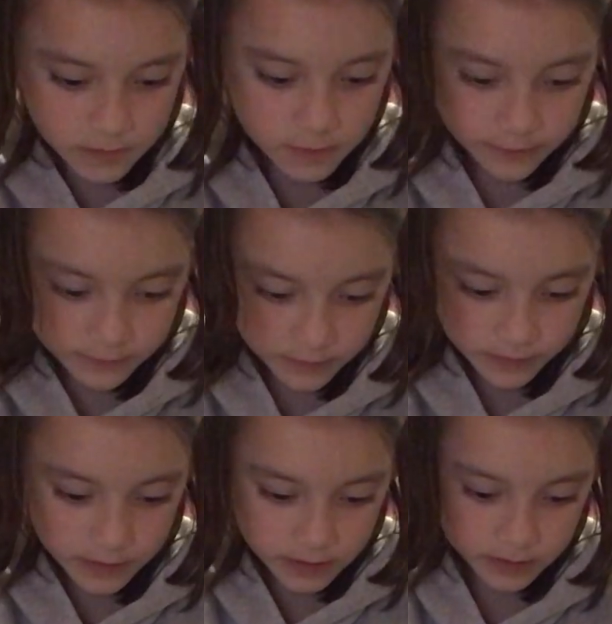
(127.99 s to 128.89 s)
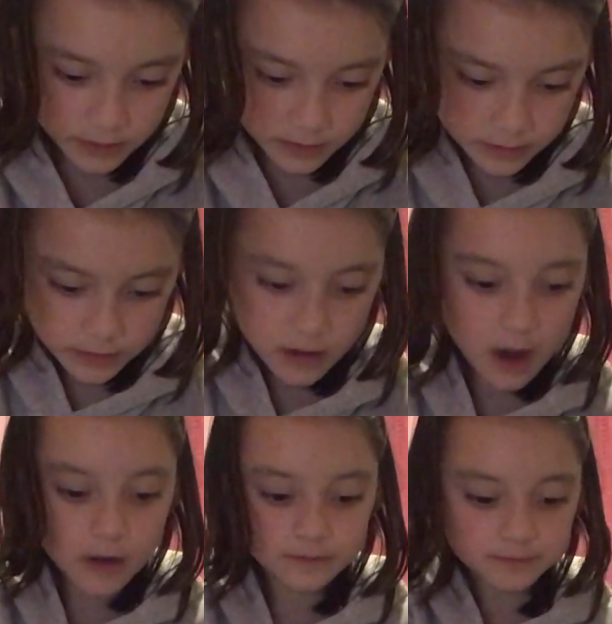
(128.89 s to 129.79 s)
Usually they connect.
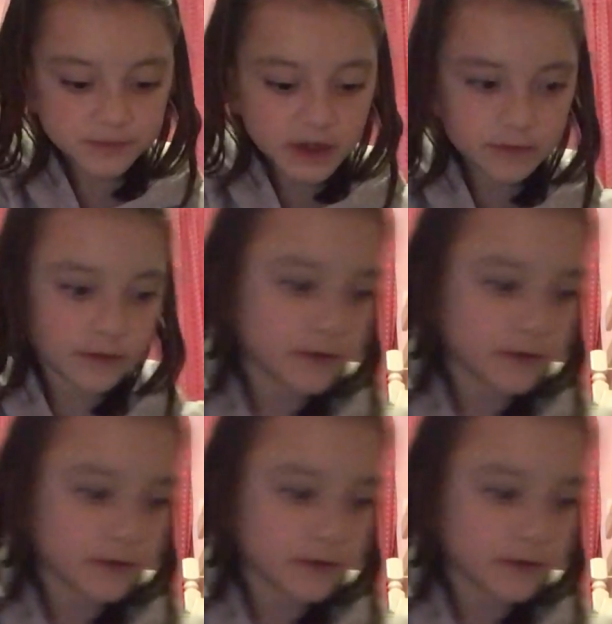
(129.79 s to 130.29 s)
Oh, no, it